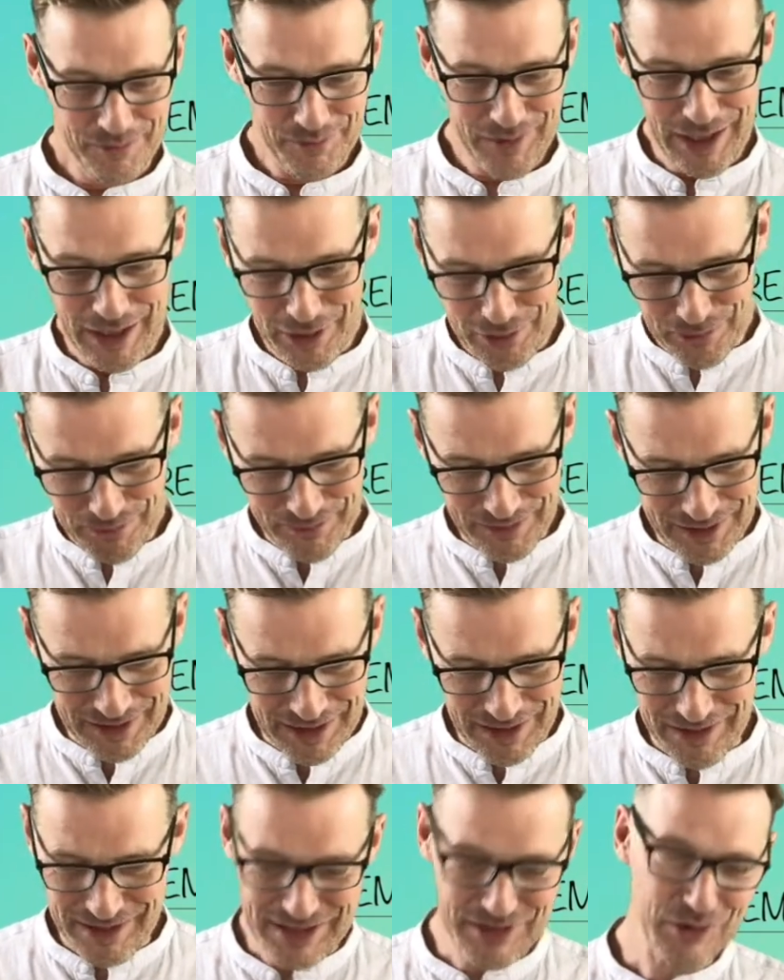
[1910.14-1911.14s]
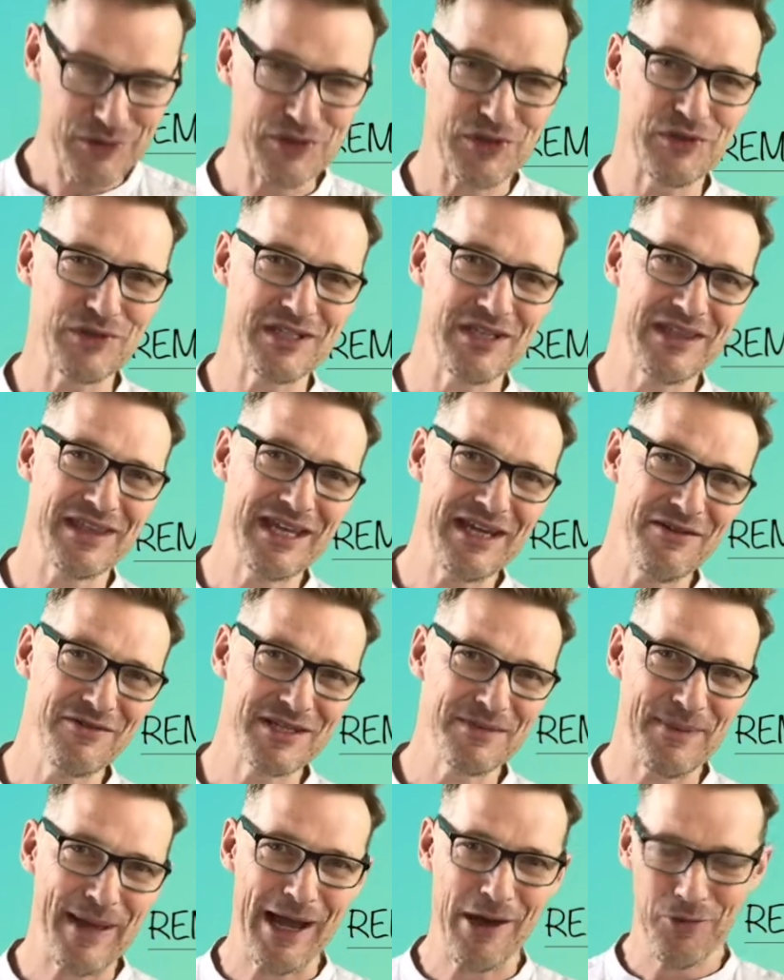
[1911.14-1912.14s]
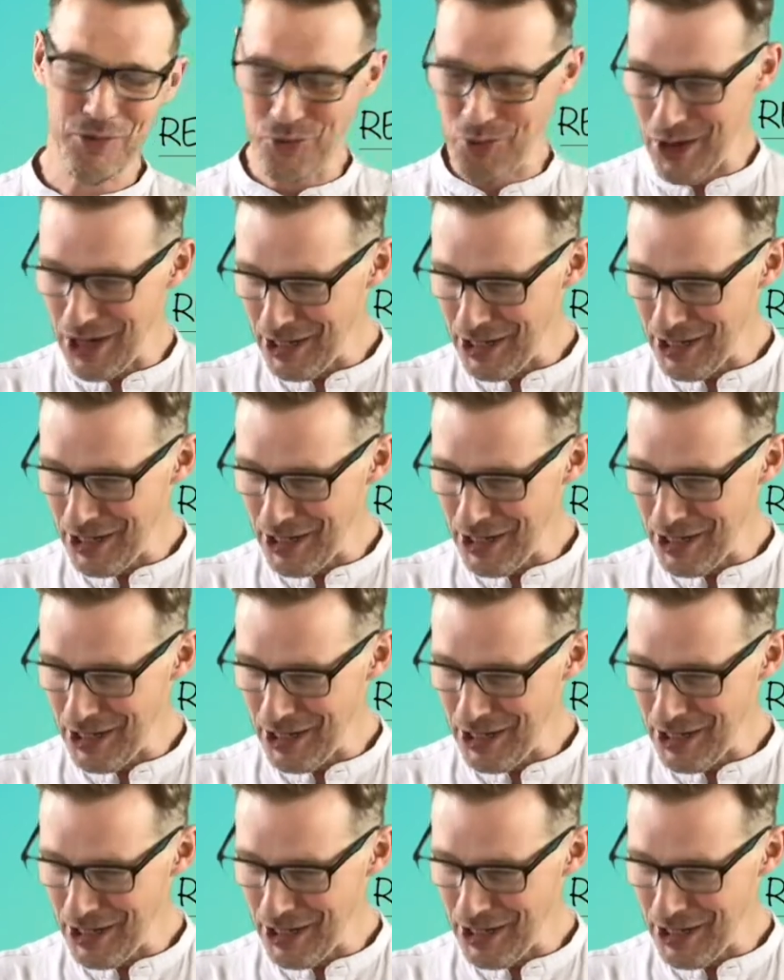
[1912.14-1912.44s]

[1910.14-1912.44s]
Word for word: Well, you know, there's all sorts of theories about